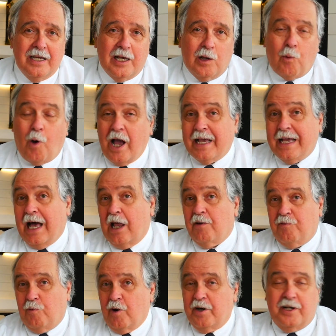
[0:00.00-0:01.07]
and why
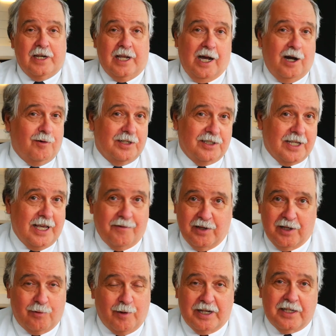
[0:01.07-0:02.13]
California now is
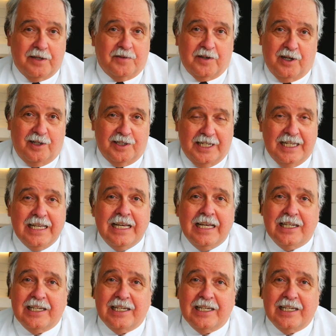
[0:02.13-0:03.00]
having great difficulty